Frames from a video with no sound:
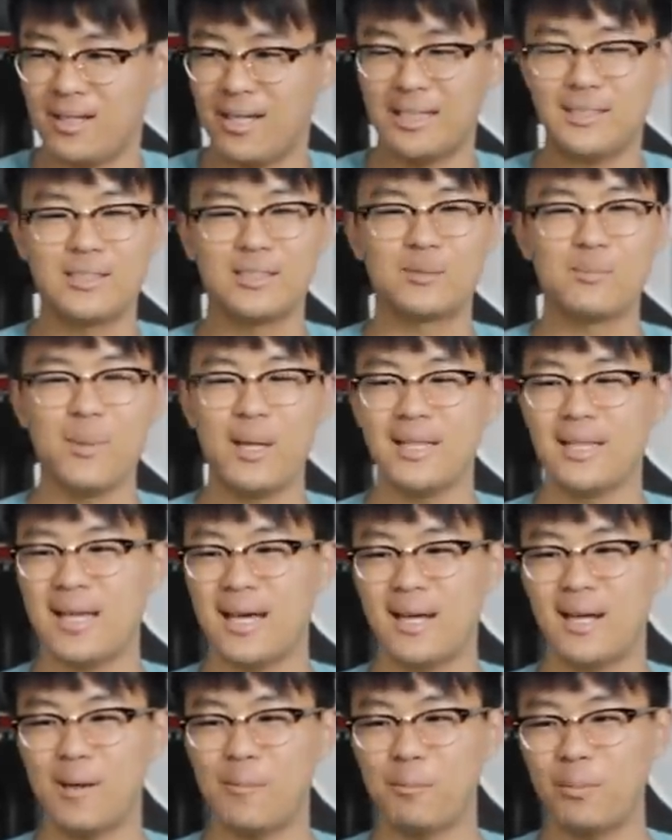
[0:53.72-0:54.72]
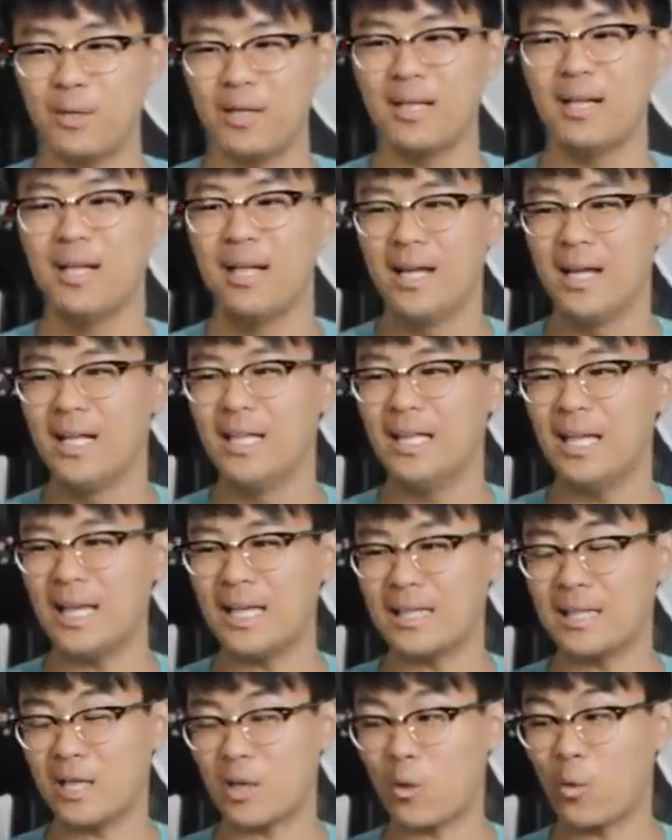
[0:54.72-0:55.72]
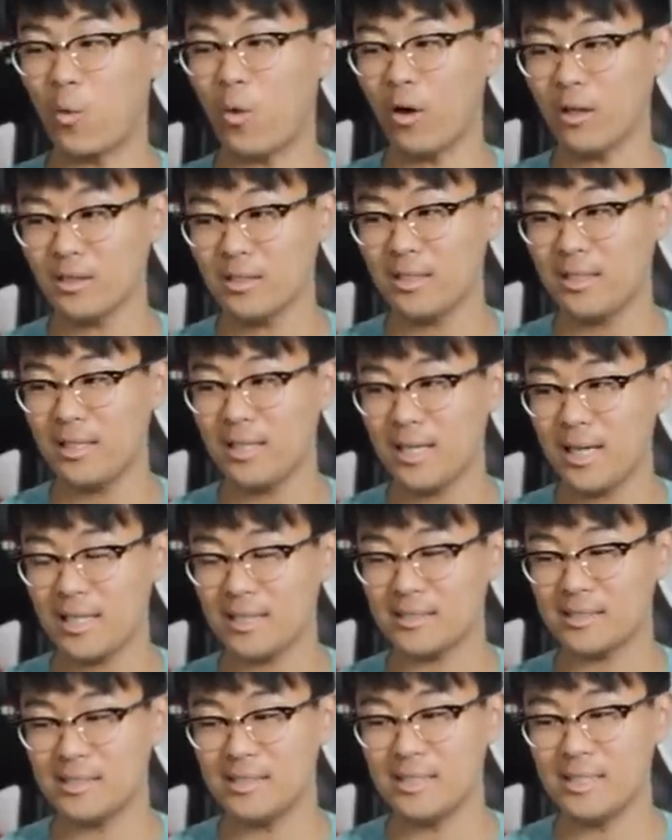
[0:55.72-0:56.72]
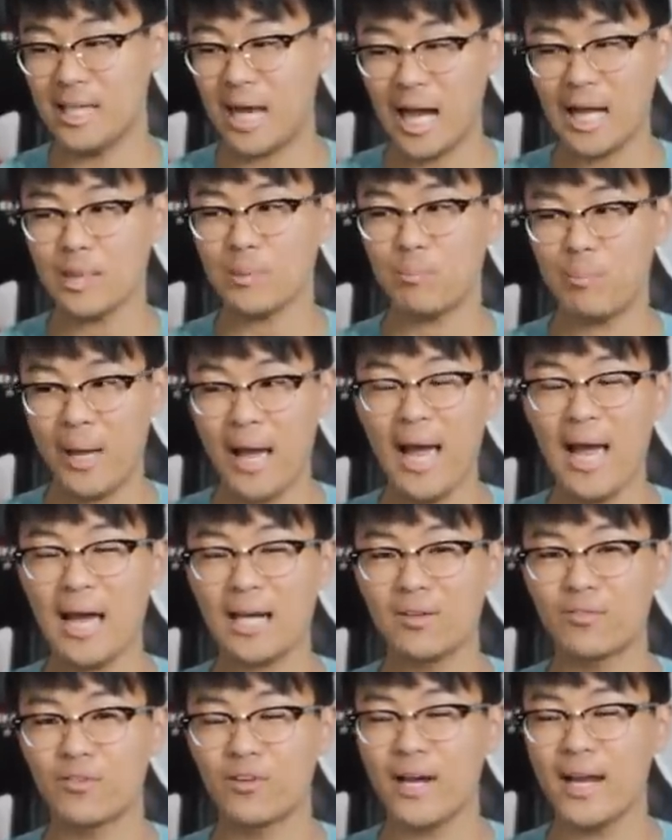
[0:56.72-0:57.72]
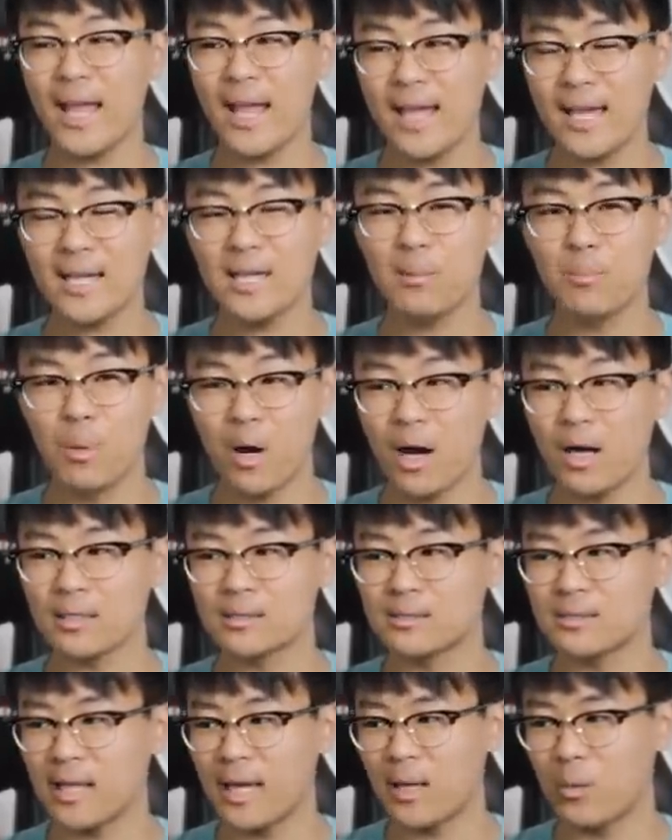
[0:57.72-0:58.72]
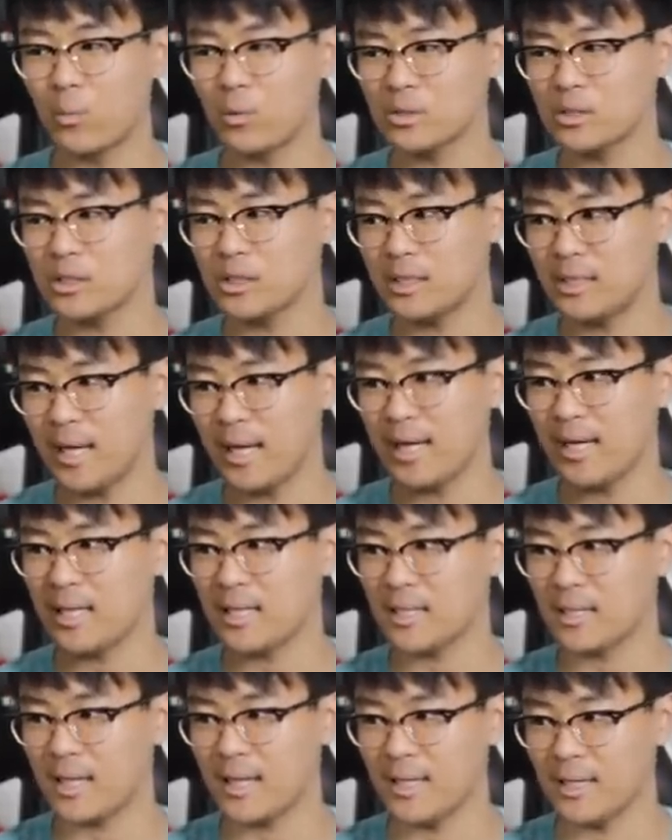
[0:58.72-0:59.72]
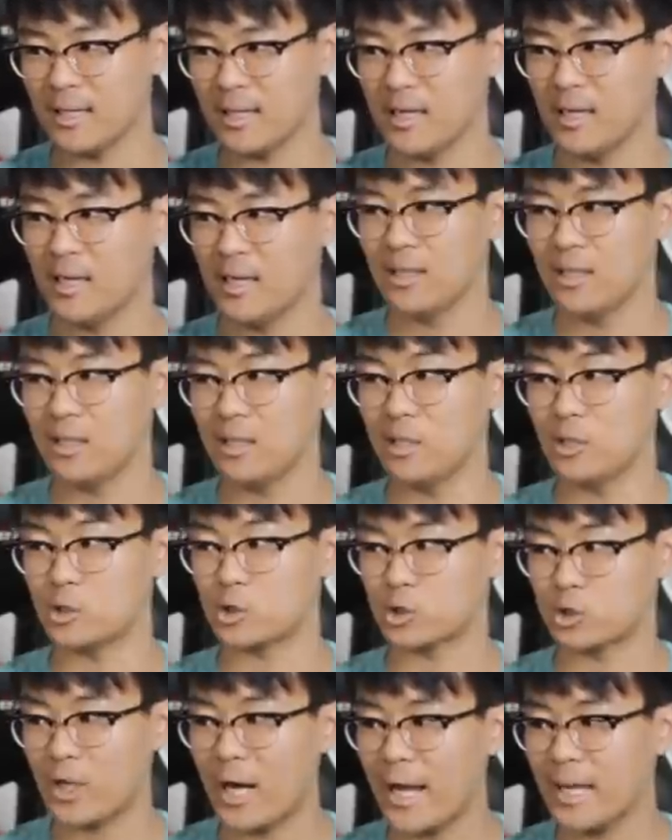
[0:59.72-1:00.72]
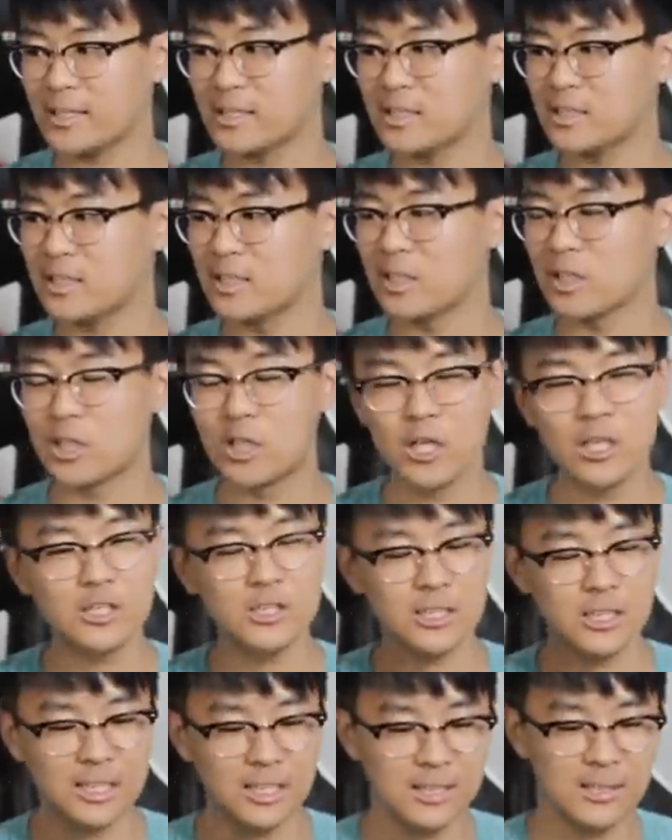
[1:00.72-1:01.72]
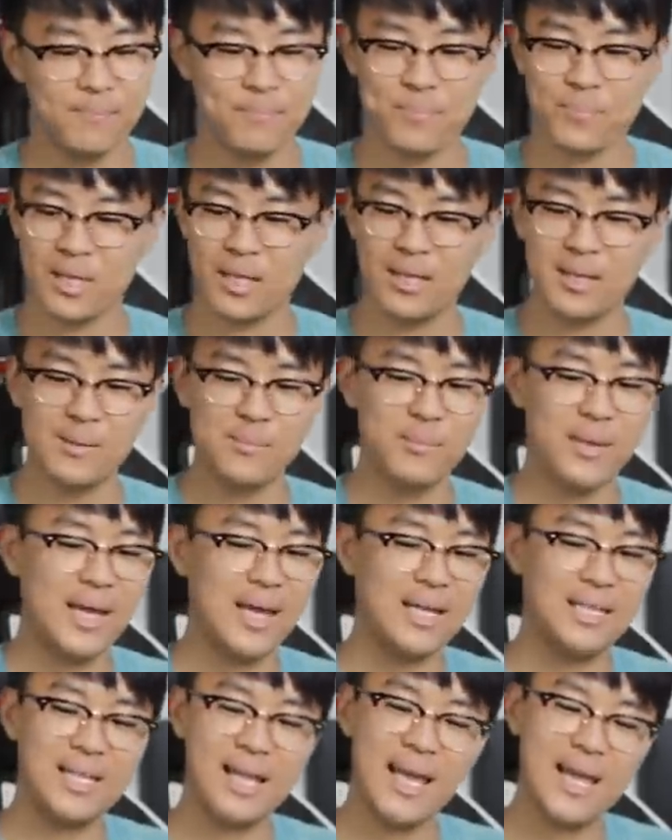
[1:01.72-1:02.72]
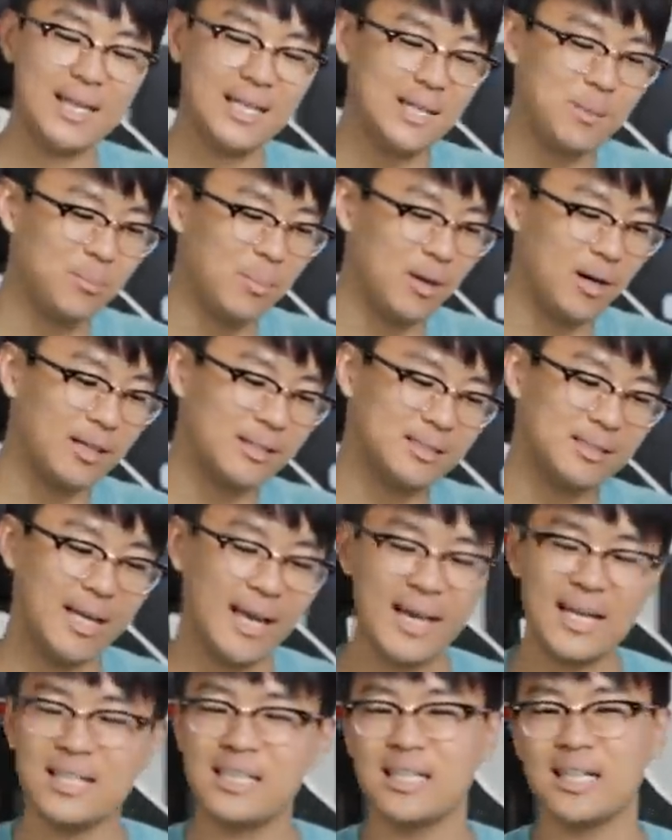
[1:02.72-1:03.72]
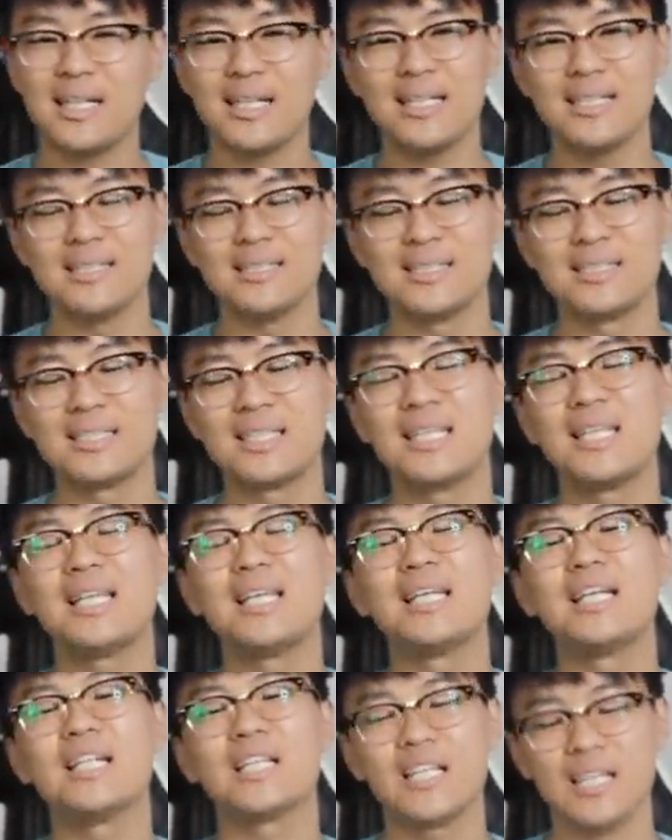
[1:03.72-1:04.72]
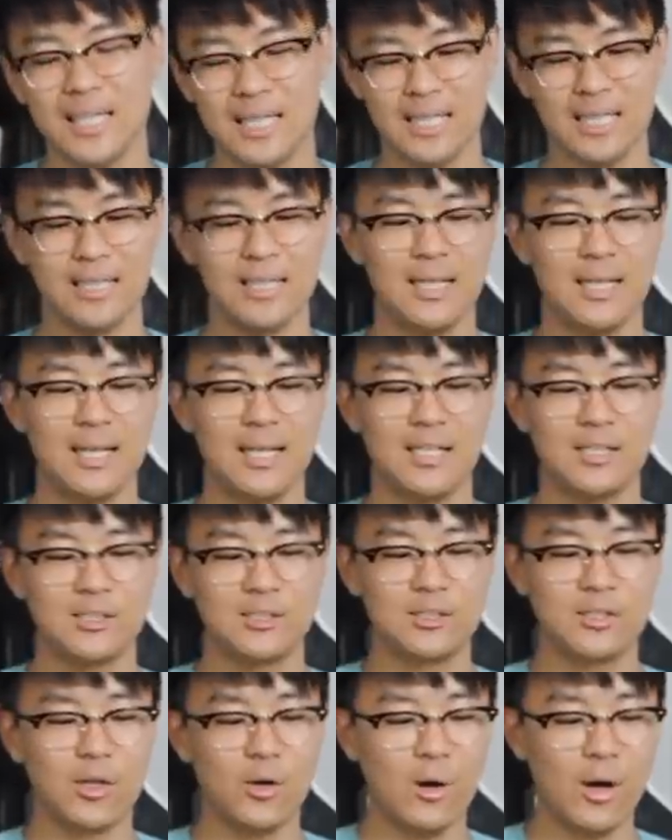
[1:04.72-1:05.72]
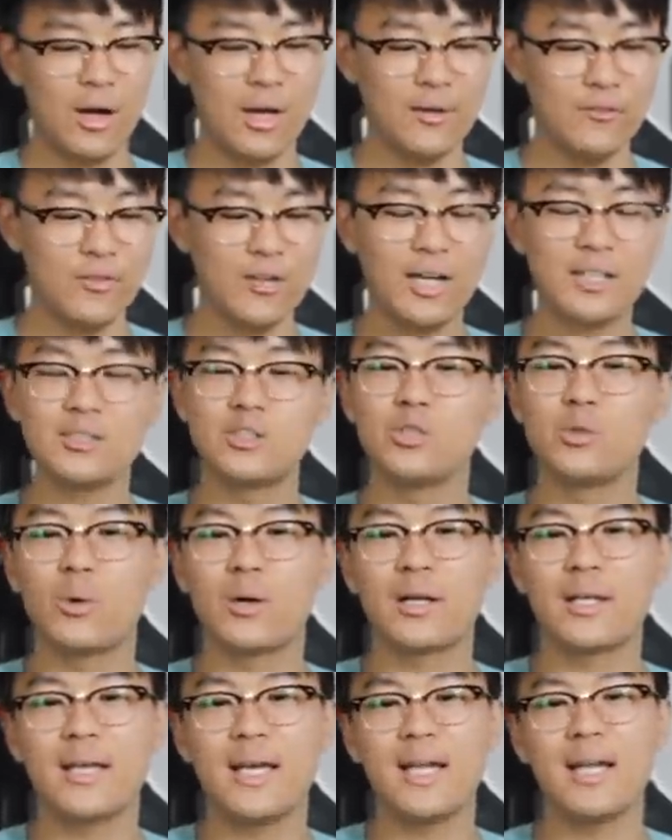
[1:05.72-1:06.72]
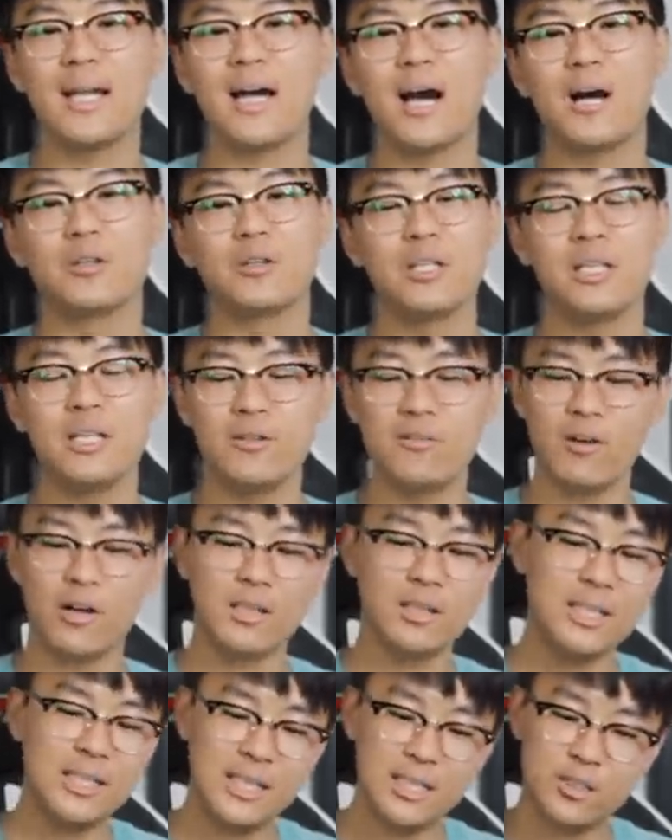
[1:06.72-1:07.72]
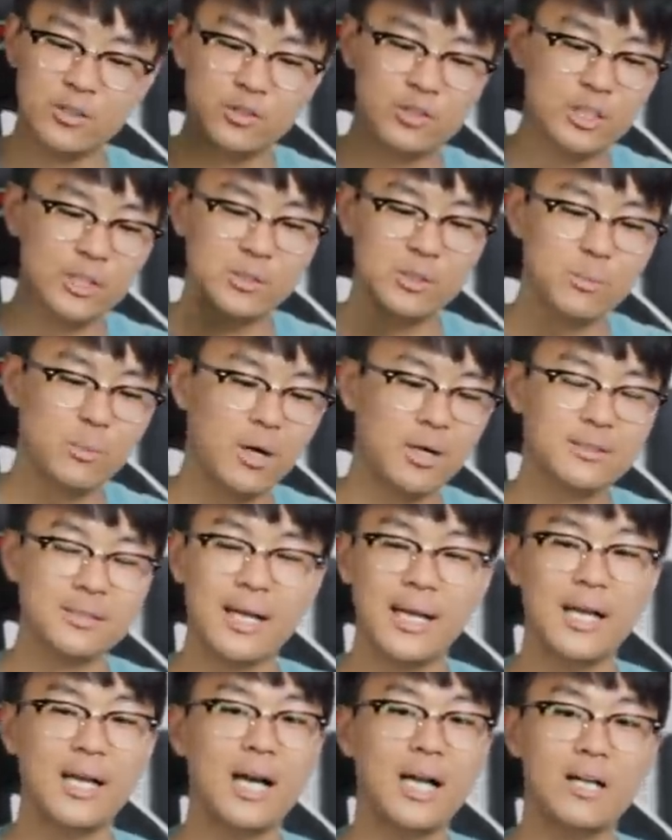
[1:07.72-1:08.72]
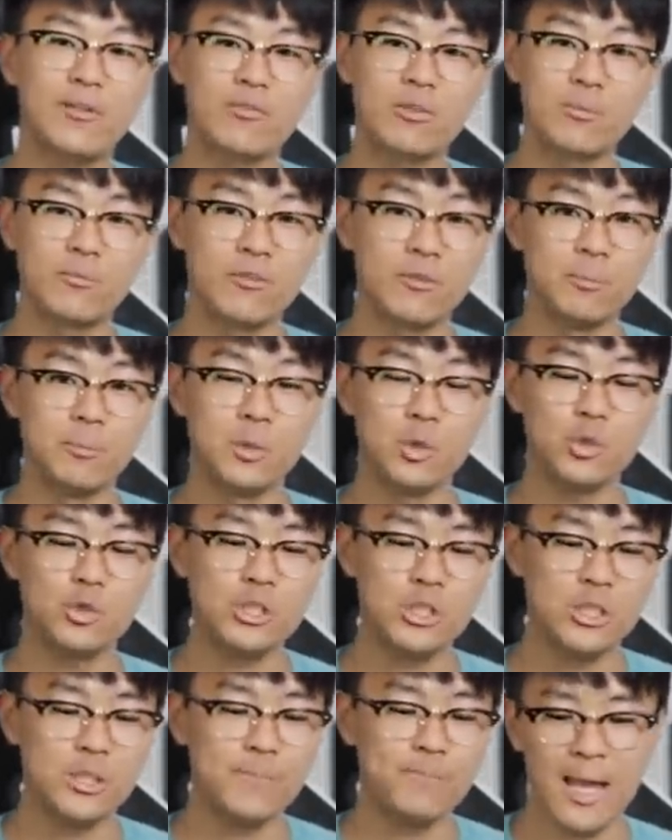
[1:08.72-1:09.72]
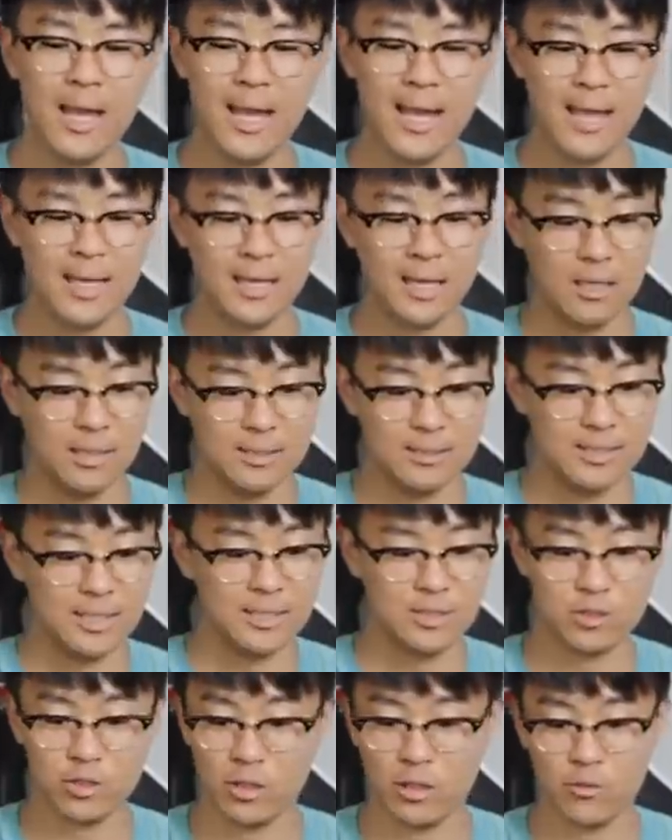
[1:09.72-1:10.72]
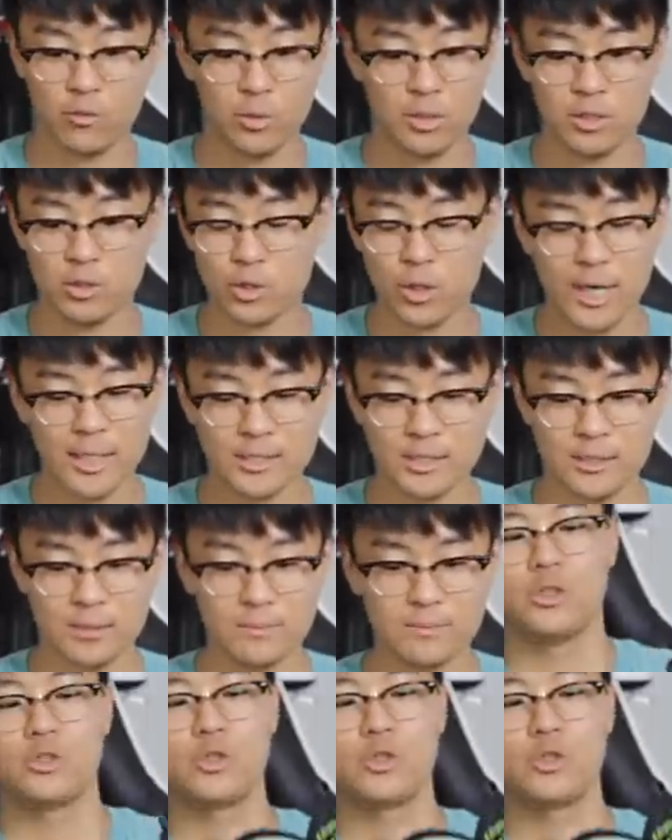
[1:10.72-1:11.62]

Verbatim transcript: I just made that up. But like the quality is not bad for 80 bucks. And what you're getting, like the, the traction and the cushion, man, 80 bucks. Anta is killing it. So uh, if you guys do want to get it, I'll leave a link in the description box. I got it from Famuji and uh, let's get it started off with the traction.